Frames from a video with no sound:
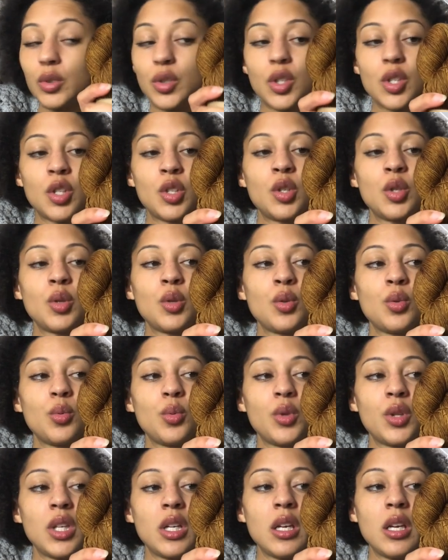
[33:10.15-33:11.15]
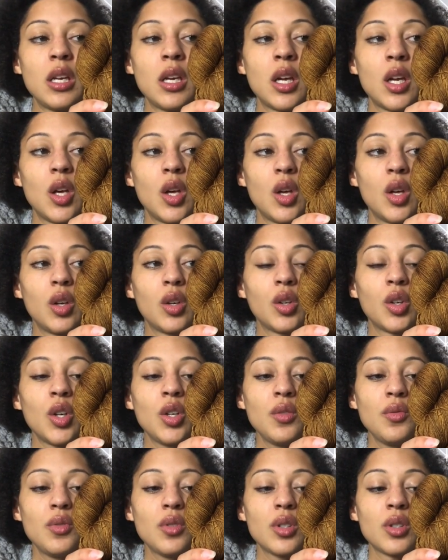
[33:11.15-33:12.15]
to do the
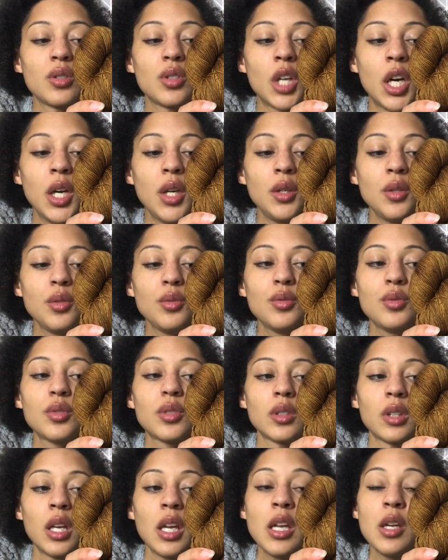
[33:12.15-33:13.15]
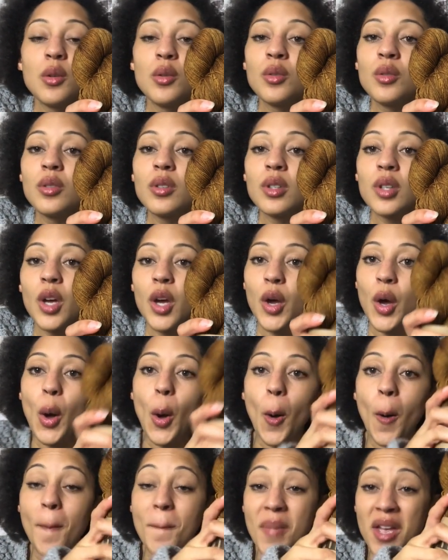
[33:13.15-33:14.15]
cuffs and toes and heels,
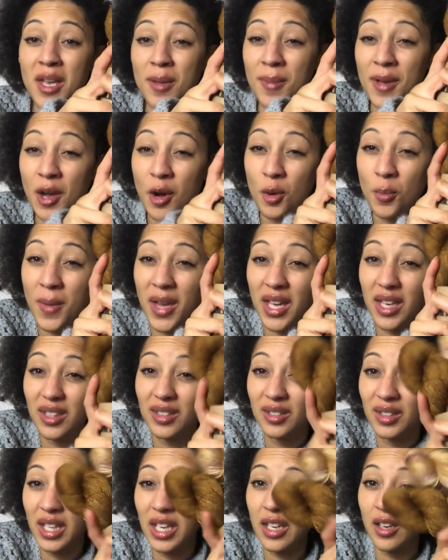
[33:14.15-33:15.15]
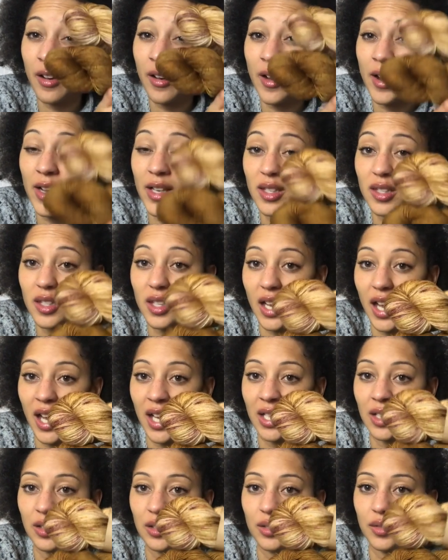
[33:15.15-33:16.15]
or maybe I'll make knee highs
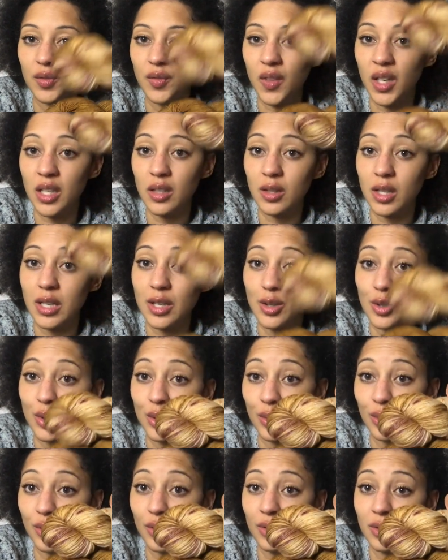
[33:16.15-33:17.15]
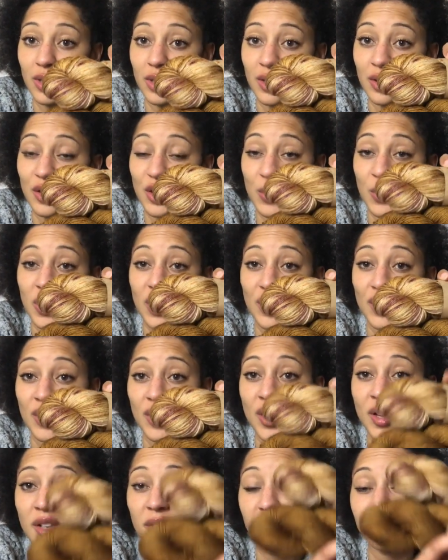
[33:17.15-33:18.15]
and fade these two colours into each
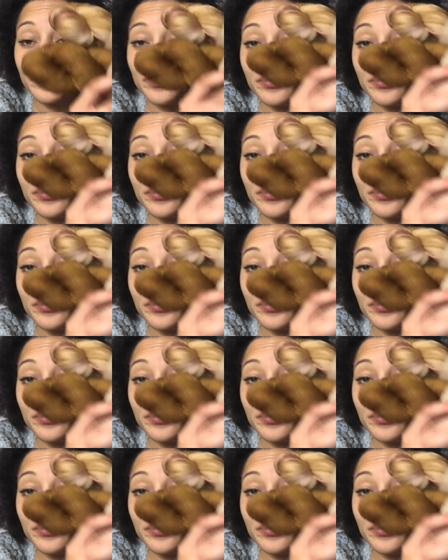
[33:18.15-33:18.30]
other.